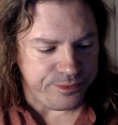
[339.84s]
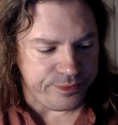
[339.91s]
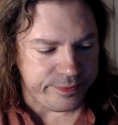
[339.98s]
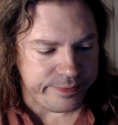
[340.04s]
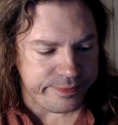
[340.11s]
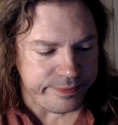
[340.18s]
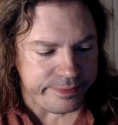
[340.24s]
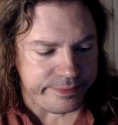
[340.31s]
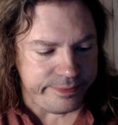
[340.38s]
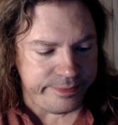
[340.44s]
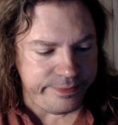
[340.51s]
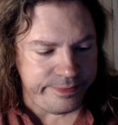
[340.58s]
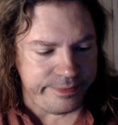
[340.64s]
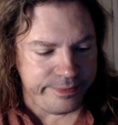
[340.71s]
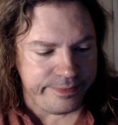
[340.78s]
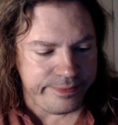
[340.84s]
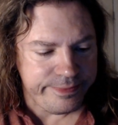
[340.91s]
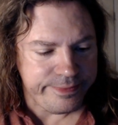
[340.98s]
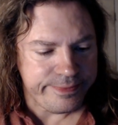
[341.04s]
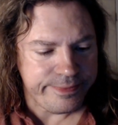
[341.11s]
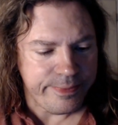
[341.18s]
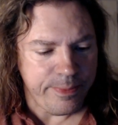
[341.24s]

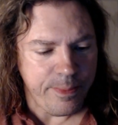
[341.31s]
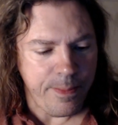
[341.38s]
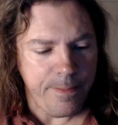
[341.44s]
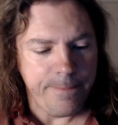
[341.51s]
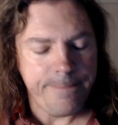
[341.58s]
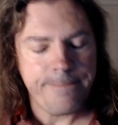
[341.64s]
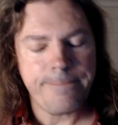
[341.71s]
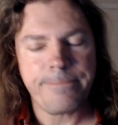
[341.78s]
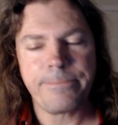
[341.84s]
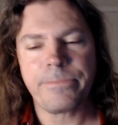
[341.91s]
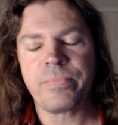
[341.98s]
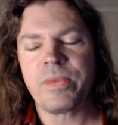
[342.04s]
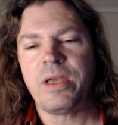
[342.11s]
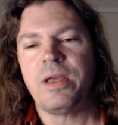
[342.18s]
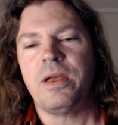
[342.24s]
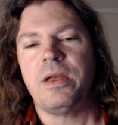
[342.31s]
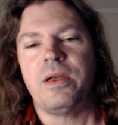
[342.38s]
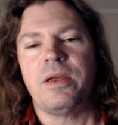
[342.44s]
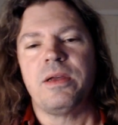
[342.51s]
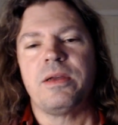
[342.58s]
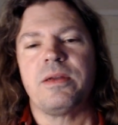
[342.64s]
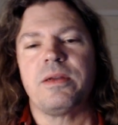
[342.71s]

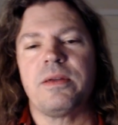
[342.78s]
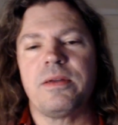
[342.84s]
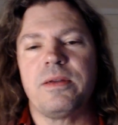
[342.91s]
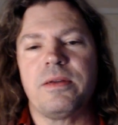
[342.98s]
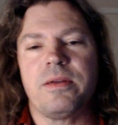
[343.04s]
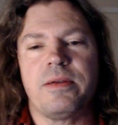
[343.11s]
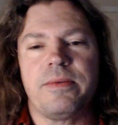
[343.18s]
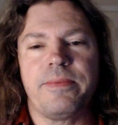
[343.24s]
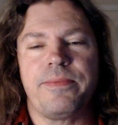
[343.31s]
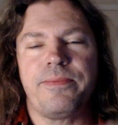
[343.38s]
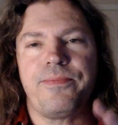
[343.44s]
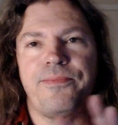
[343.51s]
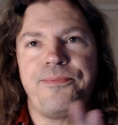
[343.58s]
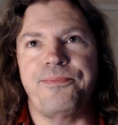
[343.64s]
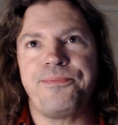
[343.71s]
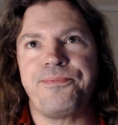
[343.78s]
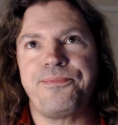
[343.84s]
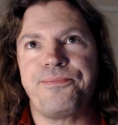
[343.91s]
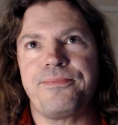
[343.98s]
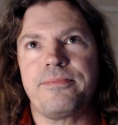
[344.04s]
(silence)